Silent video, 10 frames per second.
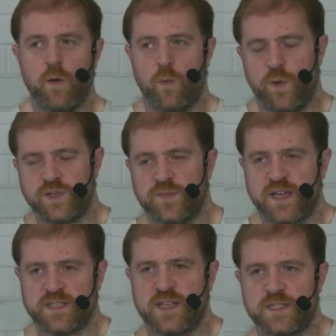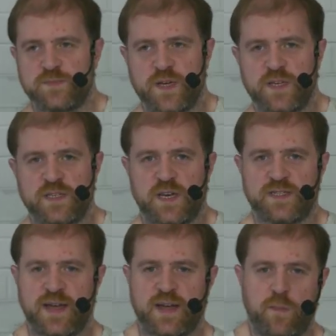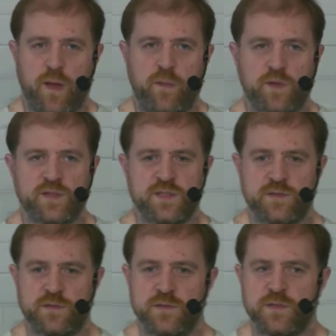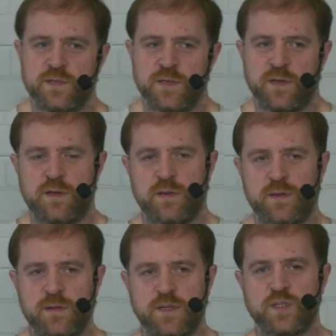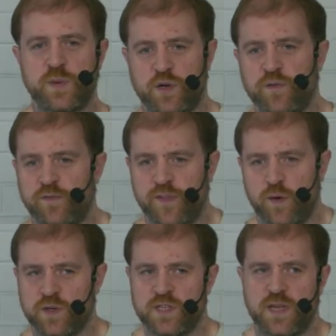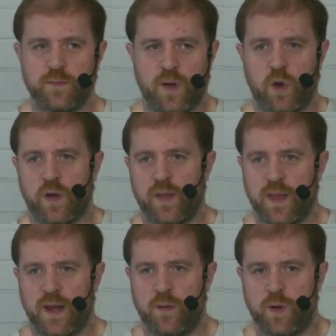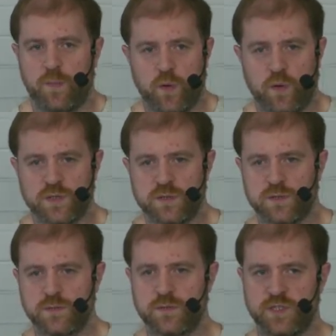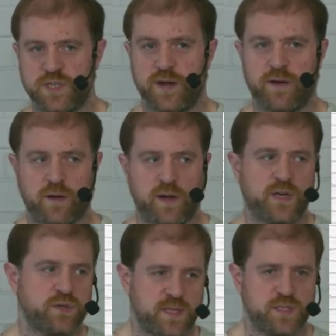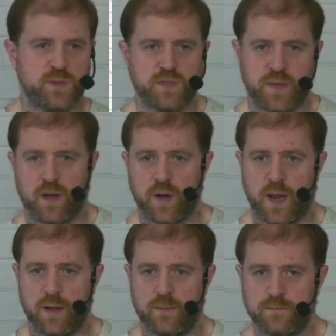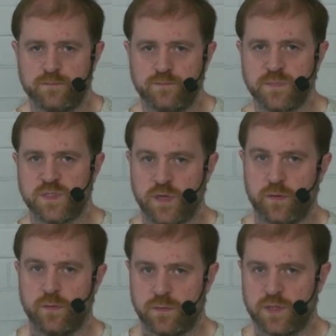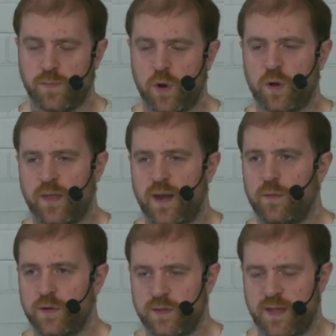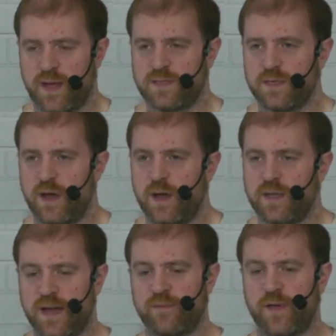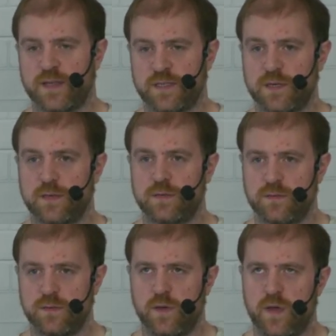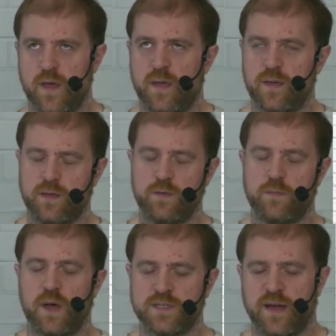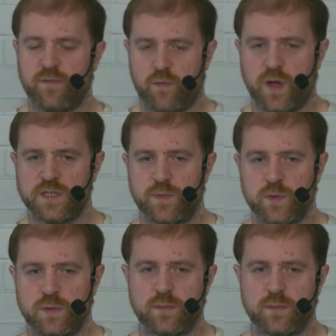Which makes sense because an attacker might want to switch off the auditing by blocking that network port, generate a credential, and then switch it back on again. So to block that attack vector, you must have a writable